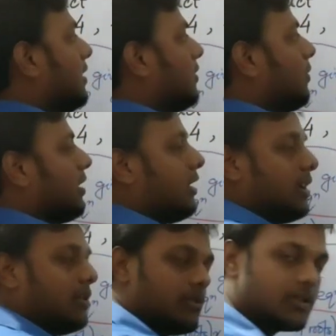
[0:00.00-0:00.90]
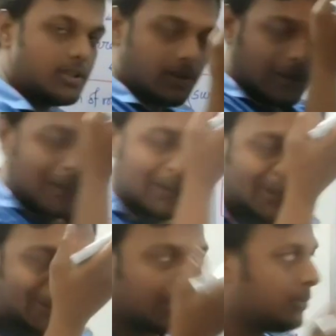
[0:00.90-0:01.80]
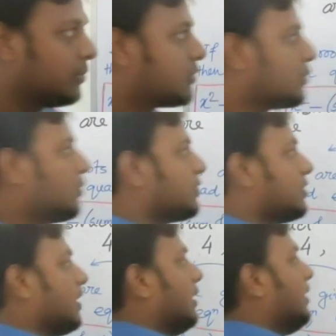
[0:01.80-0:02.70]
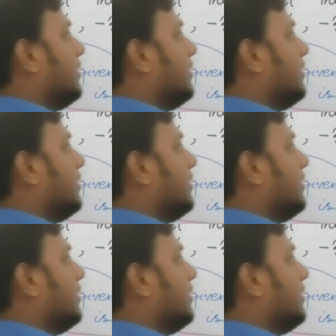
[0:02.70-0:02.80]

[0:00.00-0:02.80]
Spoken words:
the quadratic equation whose roots are